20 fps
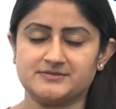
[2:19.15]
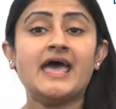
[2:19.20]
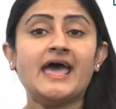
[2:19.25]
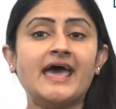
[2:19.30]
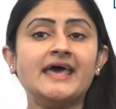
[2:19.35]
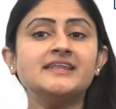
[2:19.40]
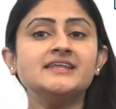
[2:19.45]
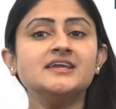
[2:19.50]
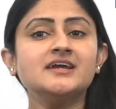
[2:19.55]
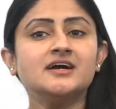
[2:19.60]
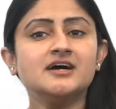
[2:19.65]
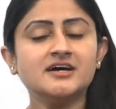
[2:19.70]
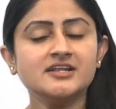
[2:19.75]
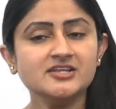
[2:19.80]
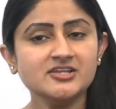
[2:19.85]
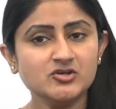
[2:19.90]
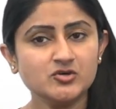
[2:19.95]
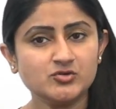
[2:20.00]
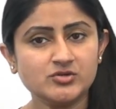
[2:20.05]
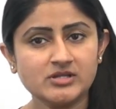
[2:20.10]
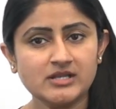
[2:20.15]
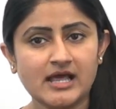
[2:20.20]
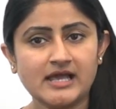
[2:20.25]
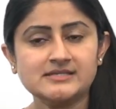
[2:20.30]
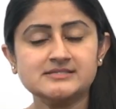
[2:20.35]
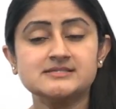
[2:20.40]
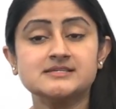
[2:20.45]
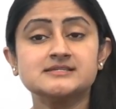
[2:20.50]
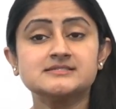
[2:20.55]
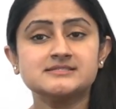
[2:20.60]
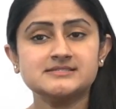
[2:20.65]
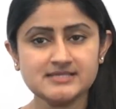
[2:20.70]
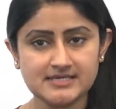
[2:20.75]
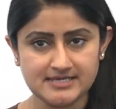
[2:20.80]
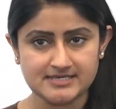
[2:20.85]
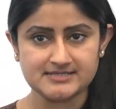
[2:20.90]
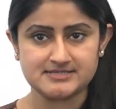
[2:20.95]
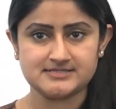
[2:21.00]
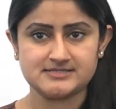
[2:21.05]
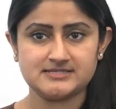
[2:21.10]
Any unutilized
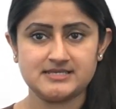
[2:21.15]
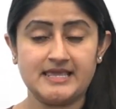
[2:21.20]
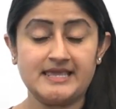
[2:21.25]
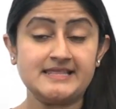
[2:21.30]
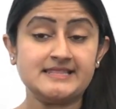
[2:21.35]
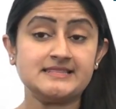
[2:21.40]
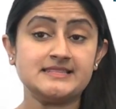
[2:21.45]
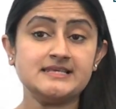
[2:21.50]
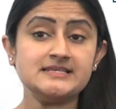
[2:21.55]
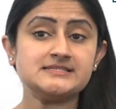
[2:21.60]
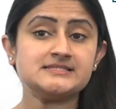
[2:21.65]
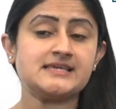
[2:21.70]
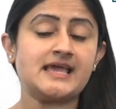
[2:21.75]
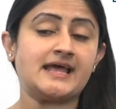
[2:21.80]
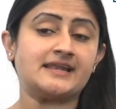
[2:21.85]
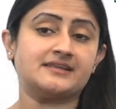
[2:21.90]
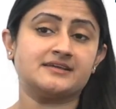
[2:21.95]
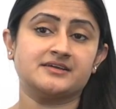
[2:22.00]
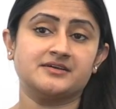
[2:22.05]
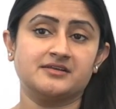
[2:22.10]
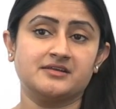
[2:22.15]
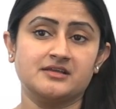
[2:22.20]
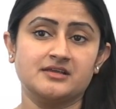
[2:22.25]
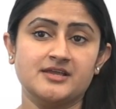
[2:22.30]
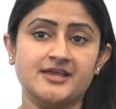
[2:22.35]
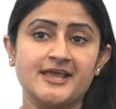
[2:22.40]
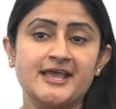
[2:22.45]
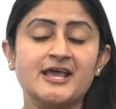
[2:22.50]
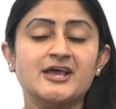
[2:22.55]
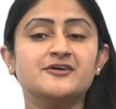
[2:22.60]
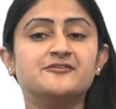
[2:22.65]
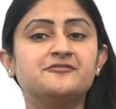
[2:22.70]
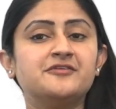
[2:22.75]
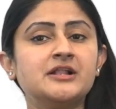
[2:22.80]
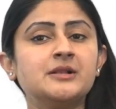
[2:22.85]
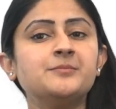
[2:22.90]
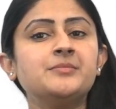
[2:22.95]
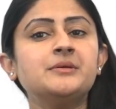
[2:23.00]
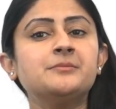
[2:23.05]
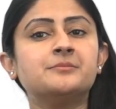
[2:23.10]
seats in this category
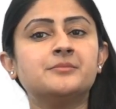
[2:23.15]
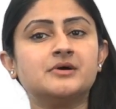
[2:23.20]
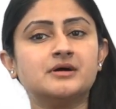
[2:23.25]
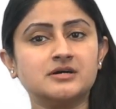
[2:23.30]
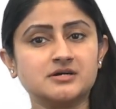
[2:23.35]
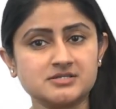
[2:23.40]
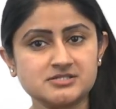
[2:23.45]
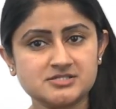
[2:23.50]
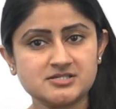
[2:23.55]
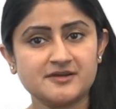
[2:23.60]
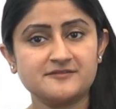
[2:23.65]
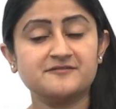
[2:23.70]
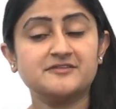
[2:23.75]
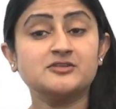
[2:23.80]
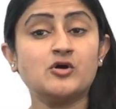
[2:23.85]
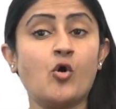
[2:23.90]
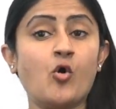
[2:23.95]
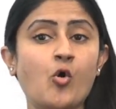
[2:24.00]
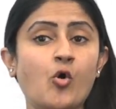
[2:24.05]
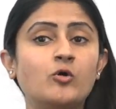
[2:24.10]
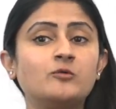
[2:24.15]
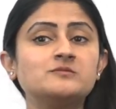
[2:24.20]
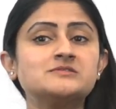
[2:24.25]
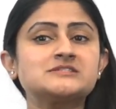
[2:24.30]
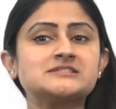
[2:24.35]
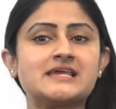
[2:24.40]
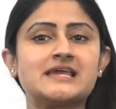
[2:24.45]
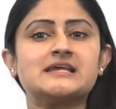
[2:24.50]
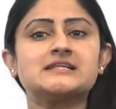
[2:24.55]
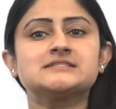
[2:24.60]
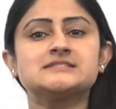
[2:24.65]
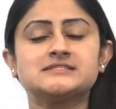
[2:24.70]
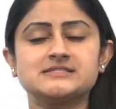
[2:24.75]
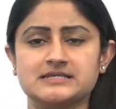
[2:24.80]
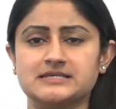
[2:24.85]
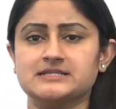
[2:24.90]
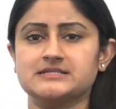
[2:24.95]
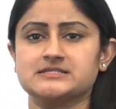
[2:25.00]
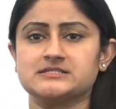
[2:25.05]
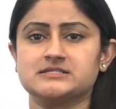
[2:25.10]
will be merged with home state
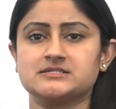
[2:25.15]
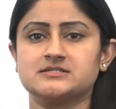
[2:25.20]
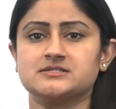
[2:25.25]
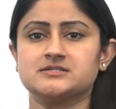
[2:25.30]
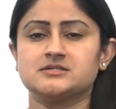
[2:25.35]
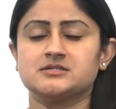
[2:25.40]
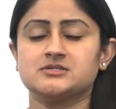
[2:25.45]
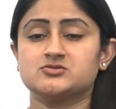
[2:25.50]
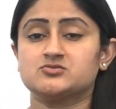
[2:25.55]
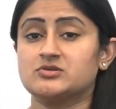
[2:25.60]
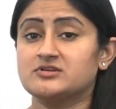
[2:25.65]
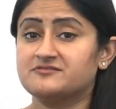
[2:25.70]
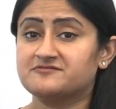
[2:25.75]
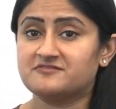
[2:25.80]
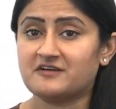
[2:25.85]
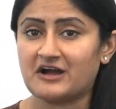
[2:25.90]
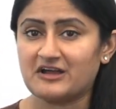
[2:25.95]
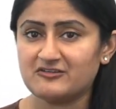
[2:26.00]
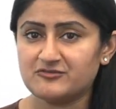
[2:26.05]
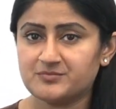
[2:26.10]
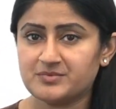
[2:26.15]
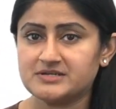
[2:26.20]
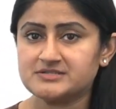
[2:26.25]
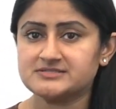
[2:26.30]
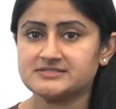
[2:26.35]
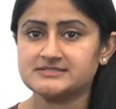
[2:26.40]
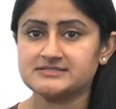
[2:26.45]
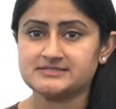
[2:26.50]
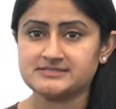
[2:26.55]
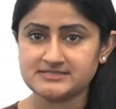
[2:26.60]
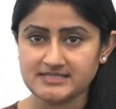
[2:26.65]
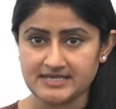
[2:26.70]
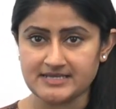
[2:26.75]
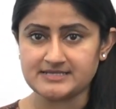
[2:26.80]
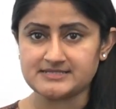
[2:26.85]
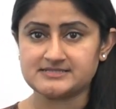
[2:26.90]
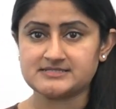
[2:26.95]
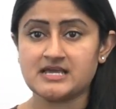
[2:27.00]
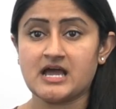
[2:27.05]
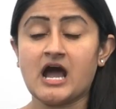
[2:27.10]
seats. 25%
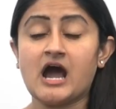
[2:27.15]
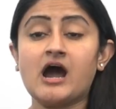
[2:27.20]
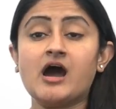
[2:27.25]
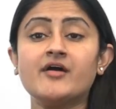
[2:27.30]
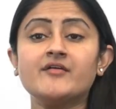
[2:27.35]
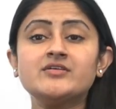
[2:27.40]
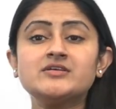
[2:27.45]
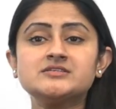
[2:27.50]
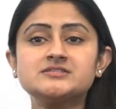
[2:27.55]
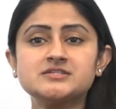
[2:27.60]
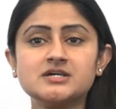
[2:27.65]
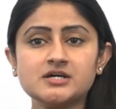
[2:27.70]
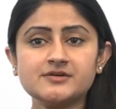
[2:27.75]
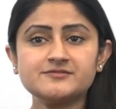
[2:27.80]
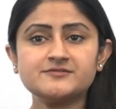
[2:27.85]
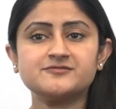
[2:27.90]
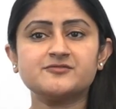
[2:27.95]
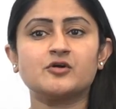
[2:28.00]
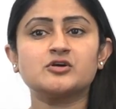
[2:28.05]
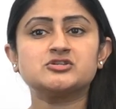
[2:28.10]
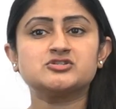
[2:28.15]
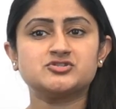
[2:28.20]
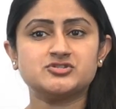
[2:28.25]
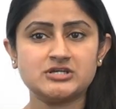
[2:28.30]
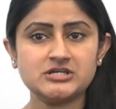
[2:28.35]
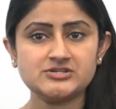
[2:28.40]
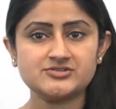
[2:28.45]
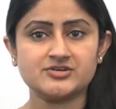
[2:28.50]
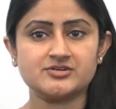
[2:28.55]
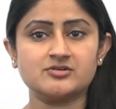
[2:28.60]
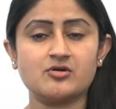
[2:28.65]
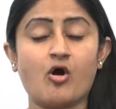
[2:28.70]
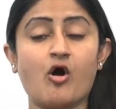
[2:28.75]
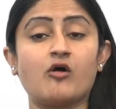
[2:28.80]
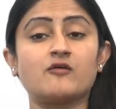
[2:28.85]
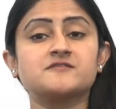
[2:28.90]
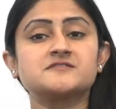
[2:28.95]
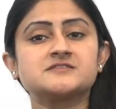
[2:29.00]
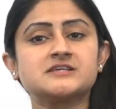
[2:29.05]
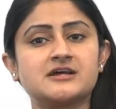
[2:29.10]
seats are reserved for children
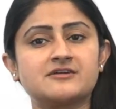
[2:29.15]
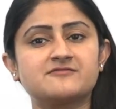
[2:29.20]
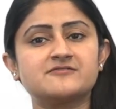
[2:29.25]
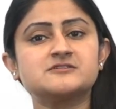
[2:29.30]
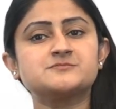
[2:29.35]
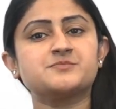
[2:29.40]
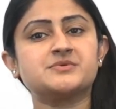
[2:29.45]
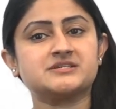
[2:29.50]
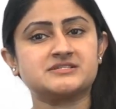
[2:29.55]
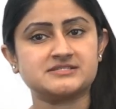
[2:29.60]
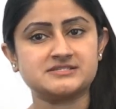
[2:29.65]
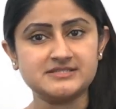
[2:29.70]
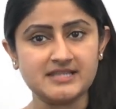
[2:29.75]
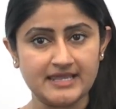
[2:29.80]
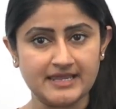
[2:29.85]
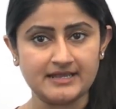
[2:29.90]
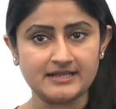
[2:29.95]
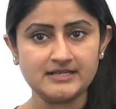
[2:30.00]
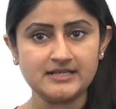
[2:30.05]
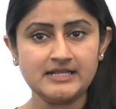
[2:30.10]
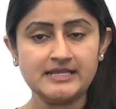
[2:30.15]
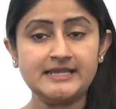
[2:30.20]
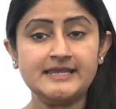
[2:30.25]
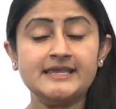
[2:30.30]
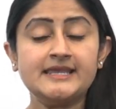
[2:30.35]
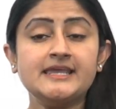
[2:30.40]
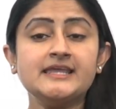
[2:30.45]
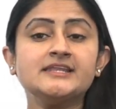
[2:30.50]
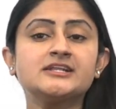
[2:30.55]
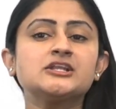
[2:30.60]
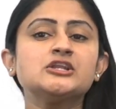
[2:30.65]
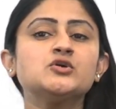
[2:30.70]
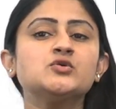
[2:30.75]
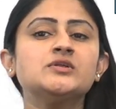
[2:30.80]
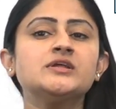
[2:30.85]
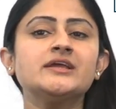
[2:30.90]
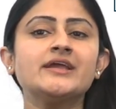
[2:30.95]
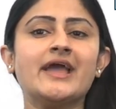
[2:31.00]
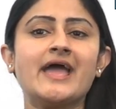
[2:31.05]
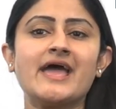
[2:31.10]
of service personnel,
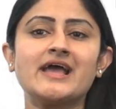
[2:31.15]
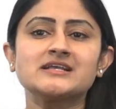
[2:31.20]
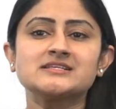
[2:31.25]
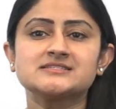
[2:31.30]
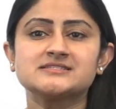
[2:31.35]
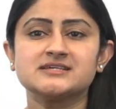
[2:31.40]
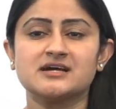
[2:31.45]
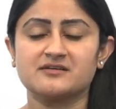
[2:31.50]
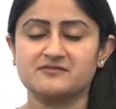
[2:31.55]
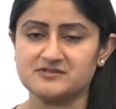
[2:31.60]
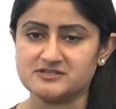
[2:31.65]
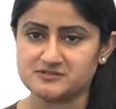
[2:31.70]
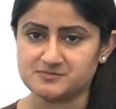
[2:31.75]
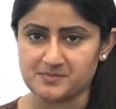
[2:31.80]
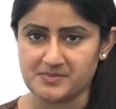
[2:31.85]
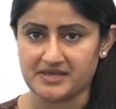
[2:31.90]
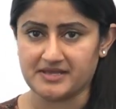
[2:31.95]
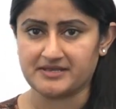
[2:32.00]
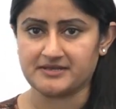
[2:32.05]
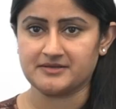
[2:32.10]
including ex-servicemen.